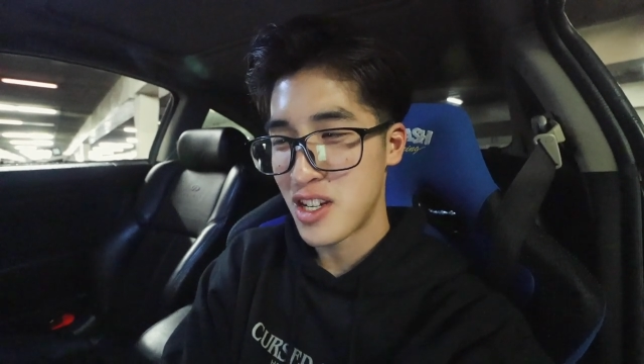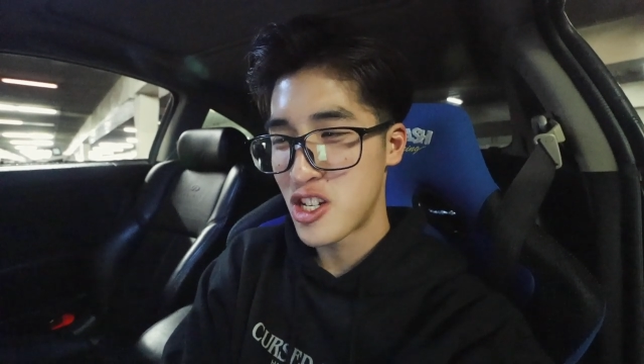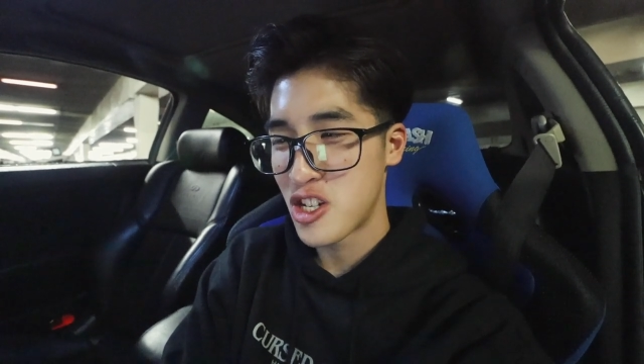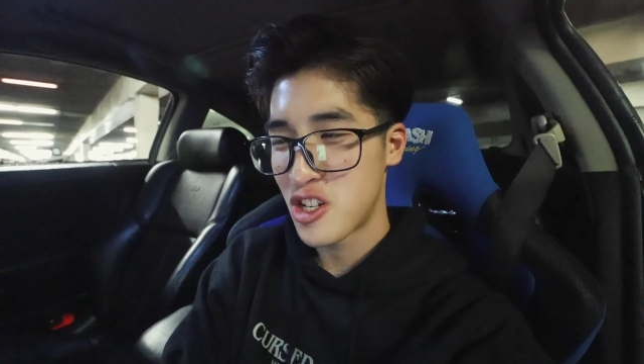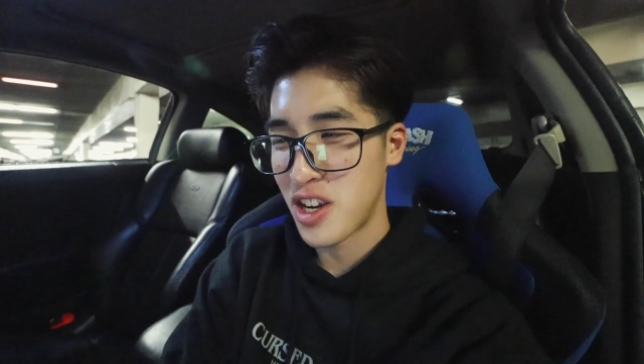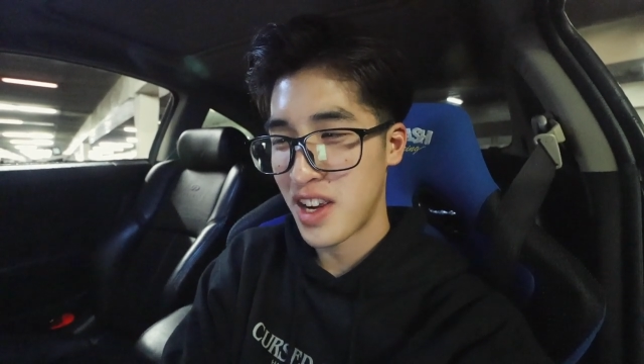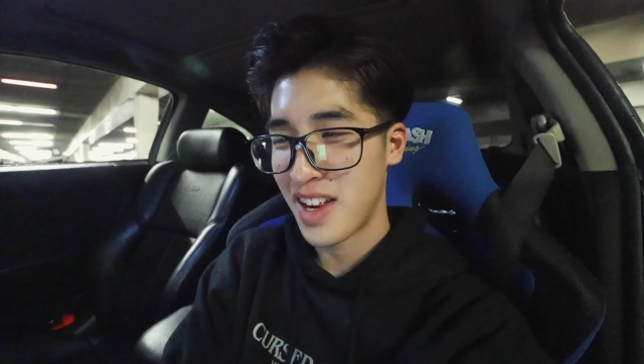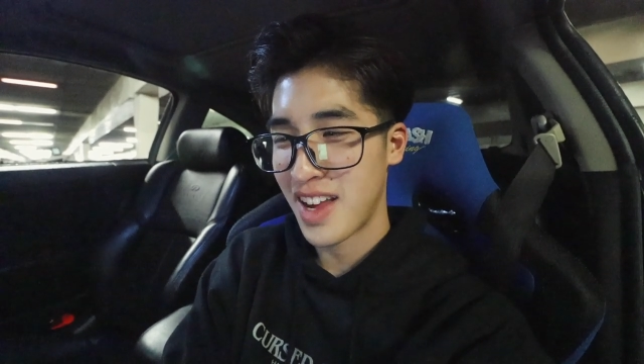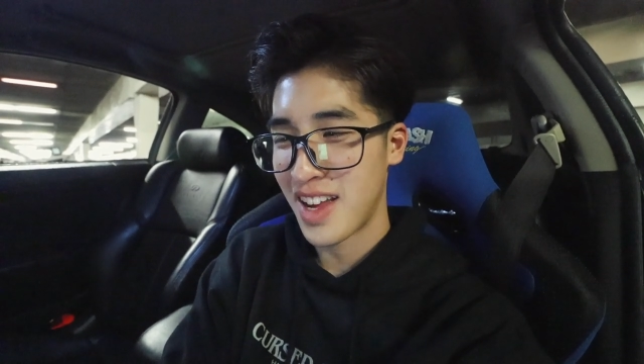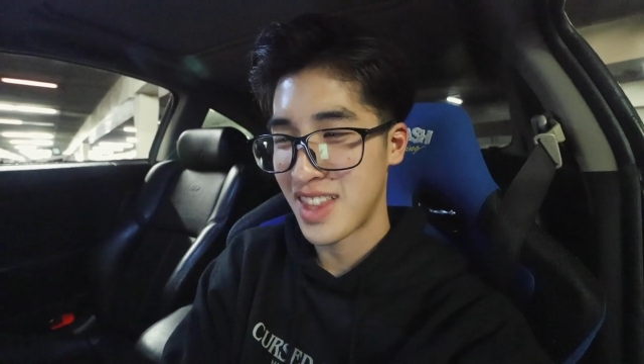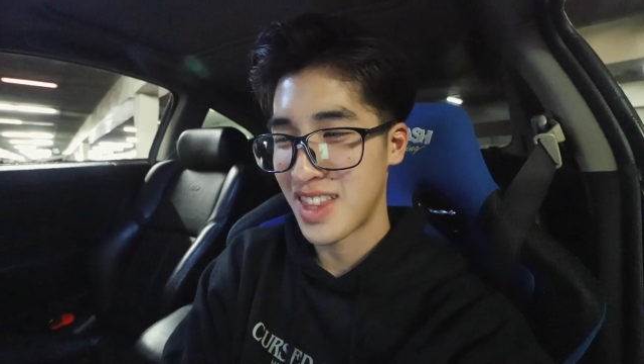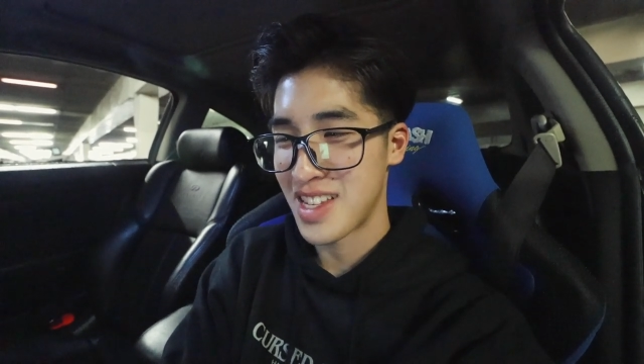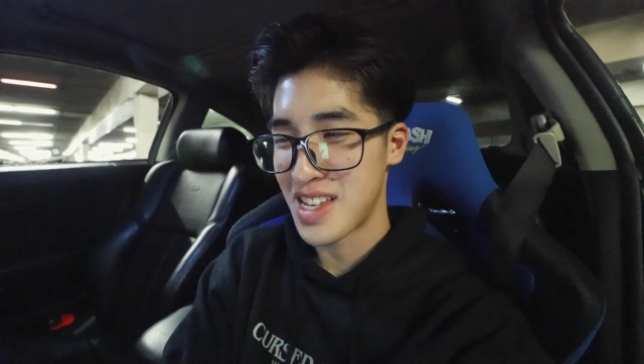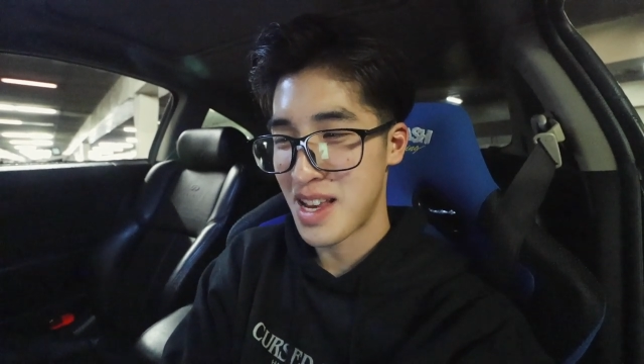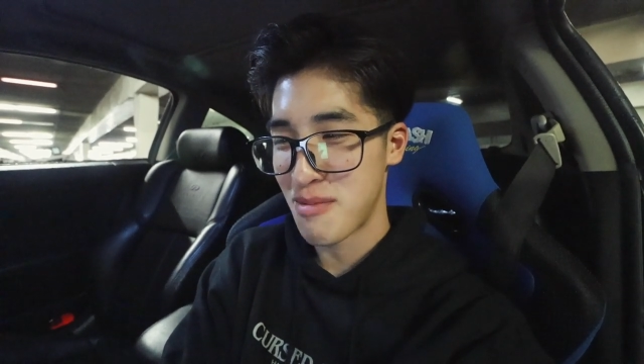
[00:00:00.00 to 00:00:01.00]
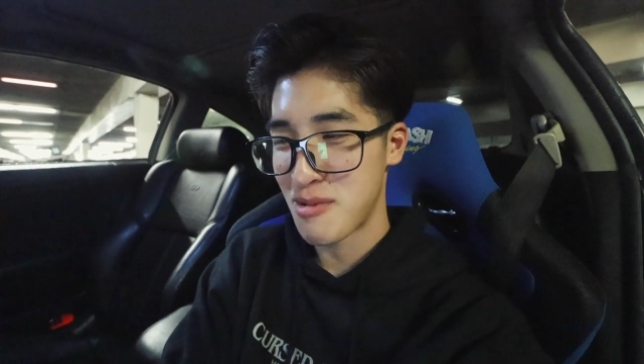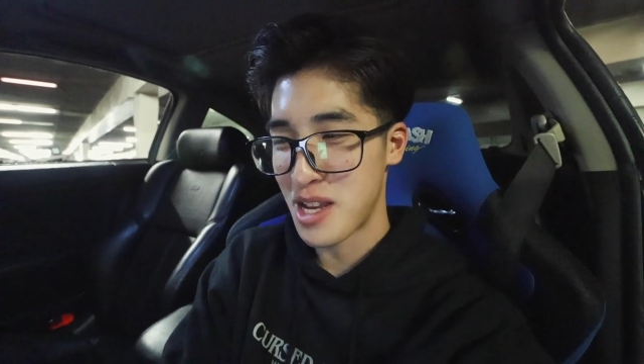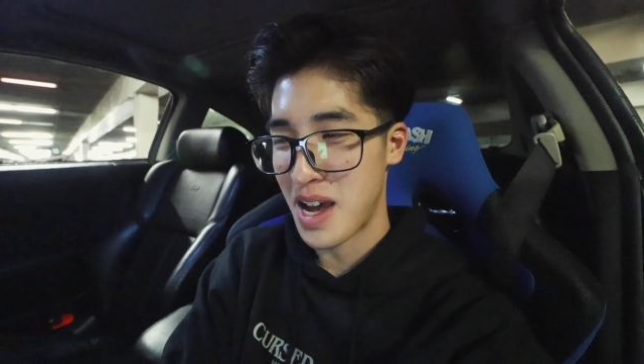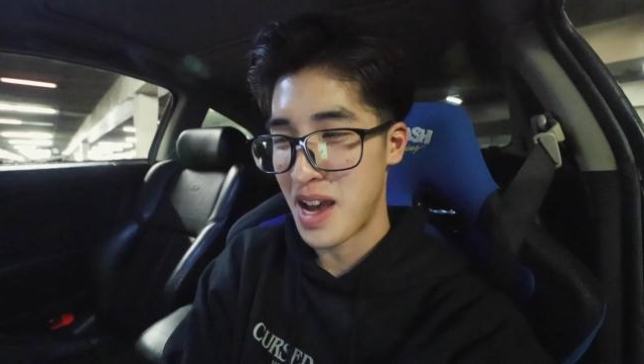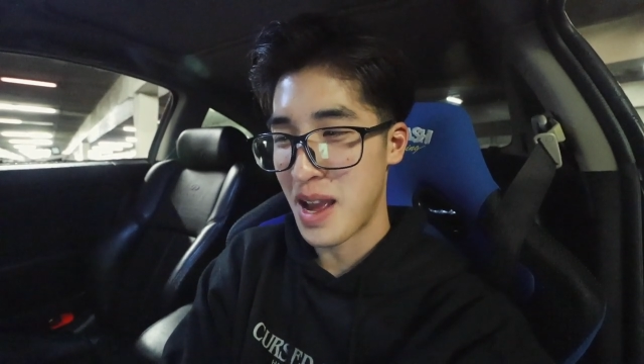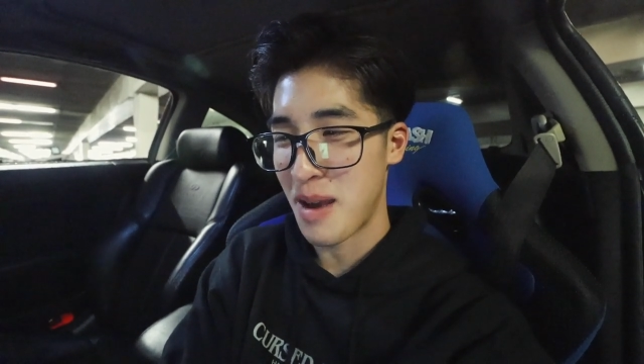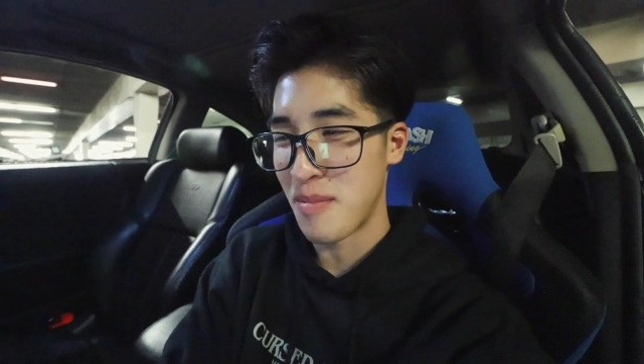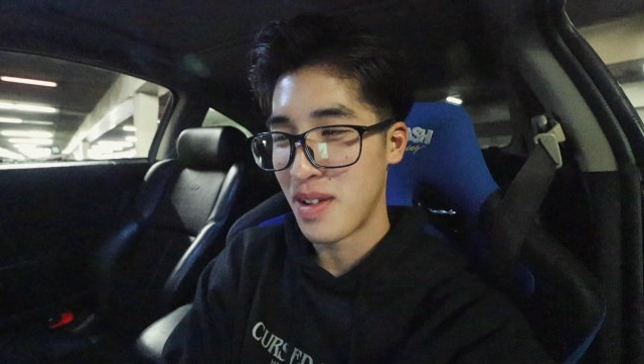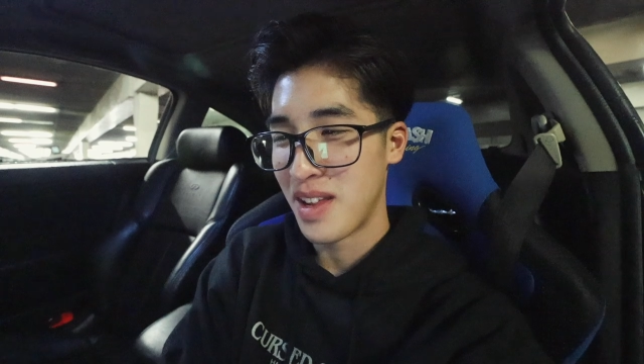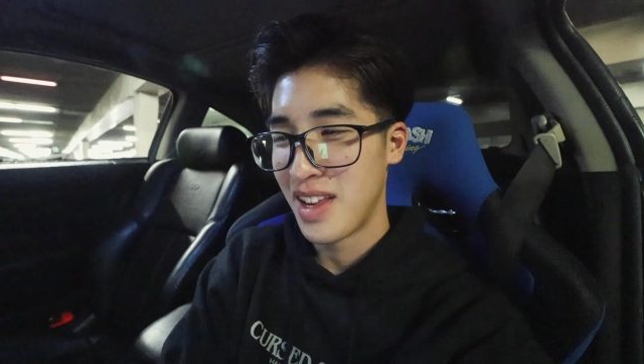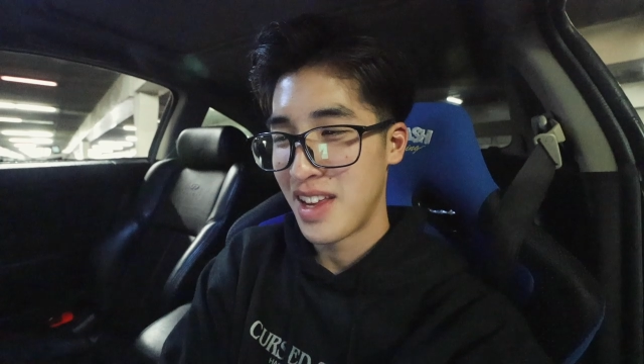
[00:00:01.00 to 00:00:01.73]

straight at the same time.